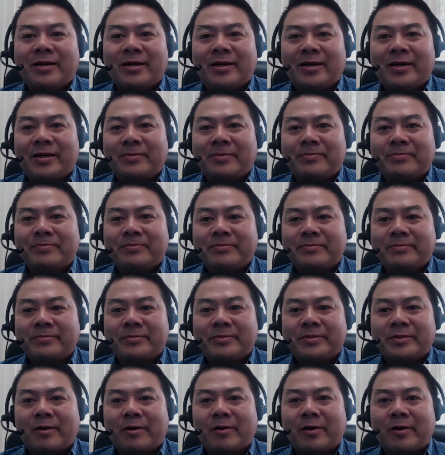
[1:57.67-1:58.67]
Um,
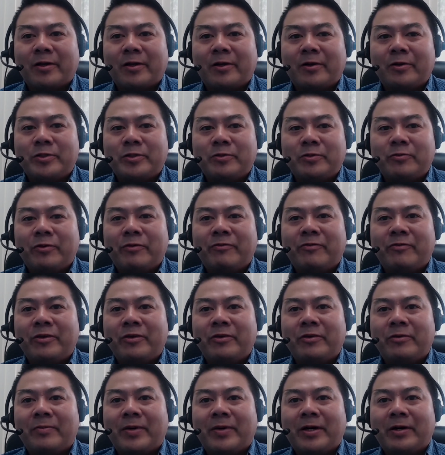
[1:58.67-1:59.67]
started coaching with
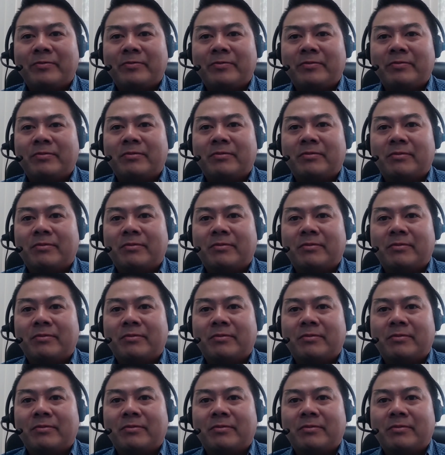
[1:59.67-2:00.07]
you about